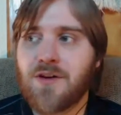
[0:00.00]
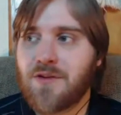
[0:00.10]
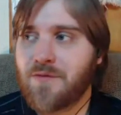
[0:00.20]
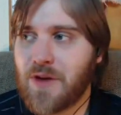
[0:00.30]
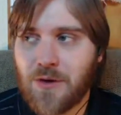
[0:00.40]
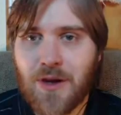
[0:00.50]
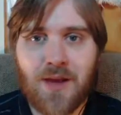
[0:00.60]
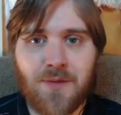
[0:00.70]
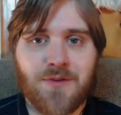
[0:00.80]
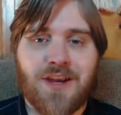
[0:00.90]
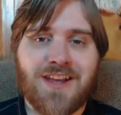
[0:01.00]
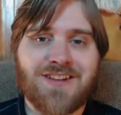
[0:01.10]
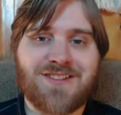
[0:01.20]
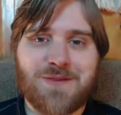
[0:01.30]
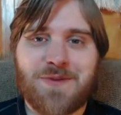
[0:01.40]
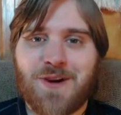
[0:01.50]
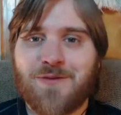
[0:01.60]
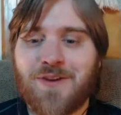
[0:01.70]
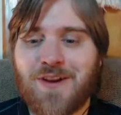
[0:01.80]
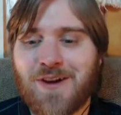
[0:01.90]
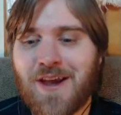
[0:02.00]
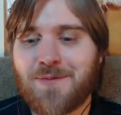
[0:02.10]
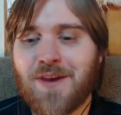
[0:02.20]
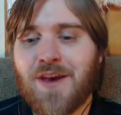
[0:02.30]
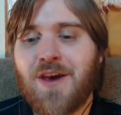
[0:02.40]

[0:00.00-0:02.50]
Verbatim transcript: The video games are getting superhero video games.